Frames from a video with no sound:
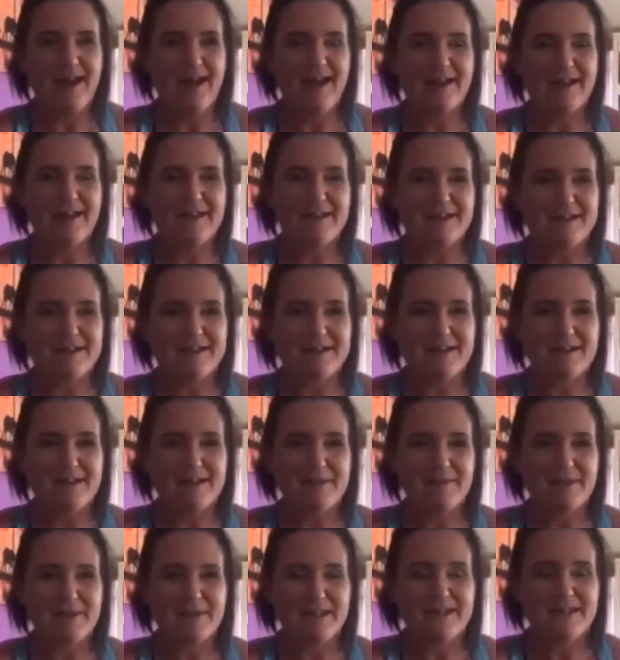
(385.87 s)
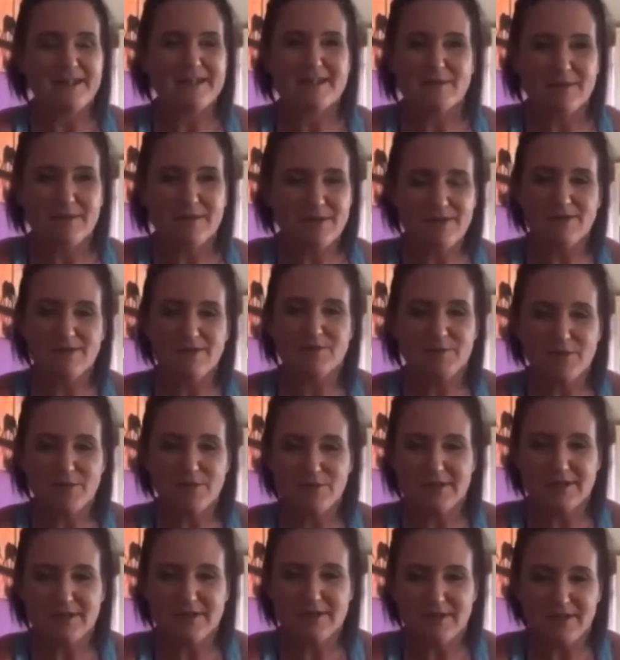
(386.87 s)
And he says, well, you just
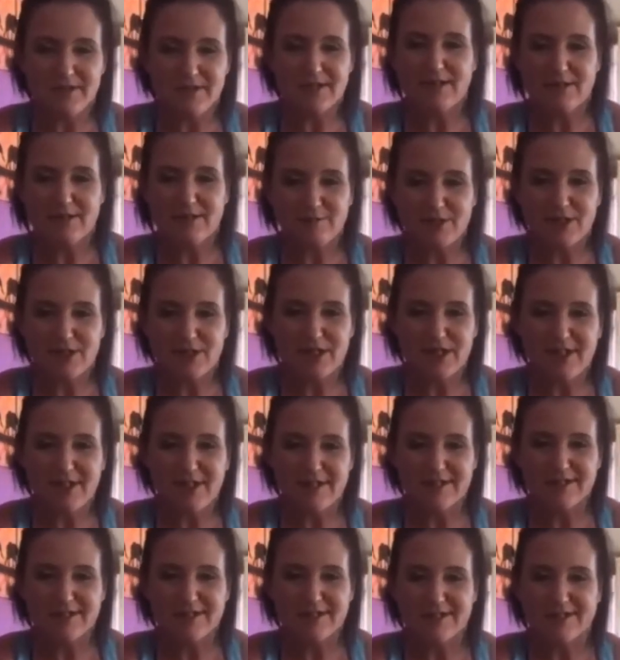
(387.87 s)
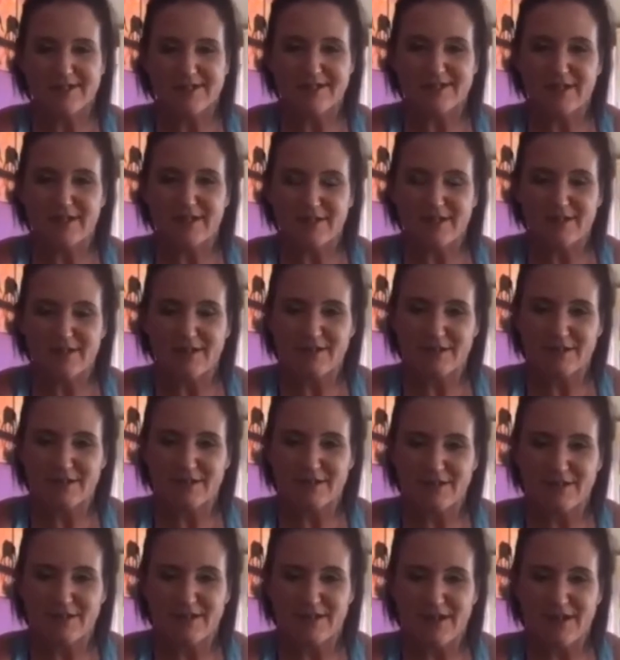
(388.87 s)
put it near the machine. And
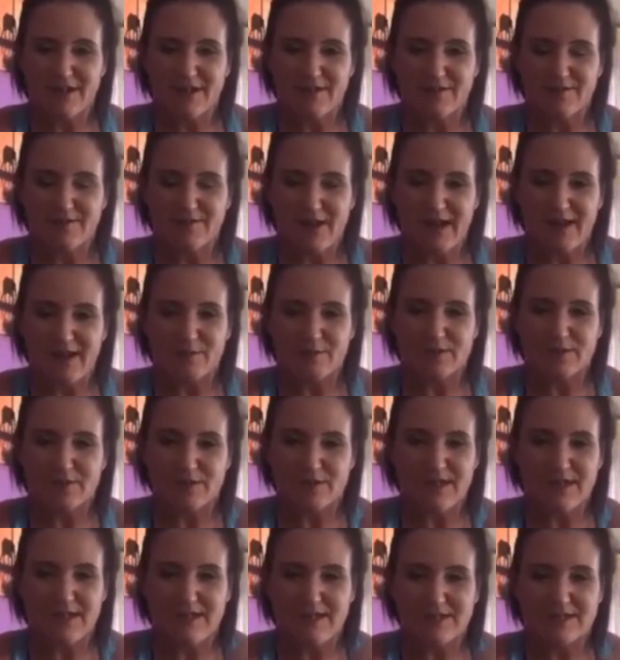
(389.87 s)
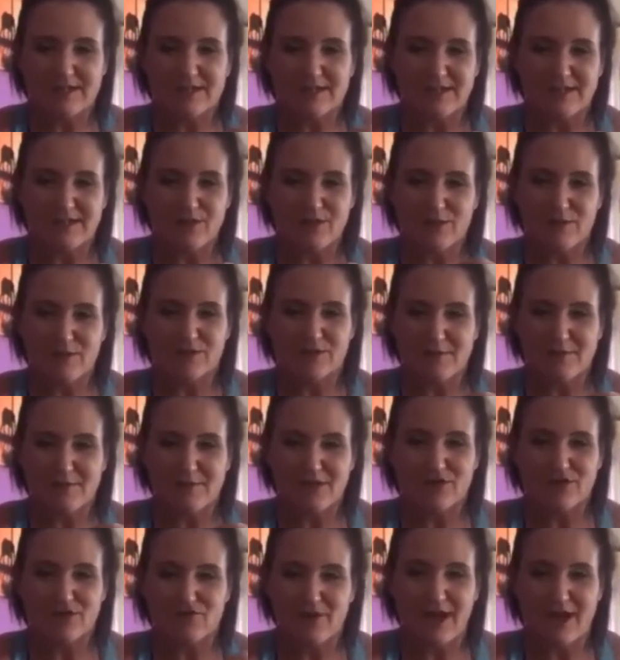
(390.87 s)
that was instantly causing me
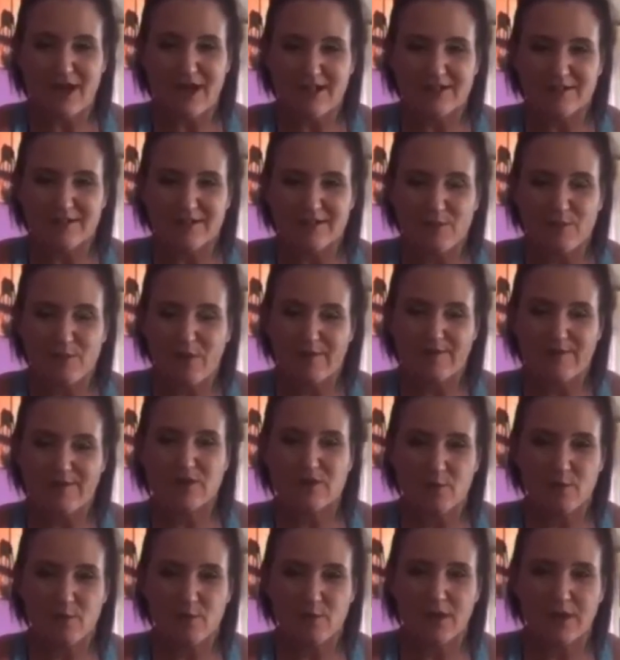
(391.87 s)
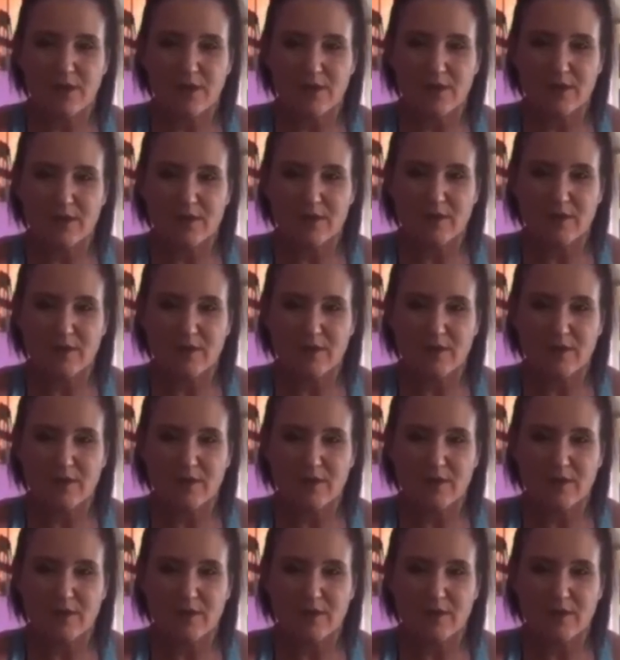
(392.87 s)
stress. What if it don't work?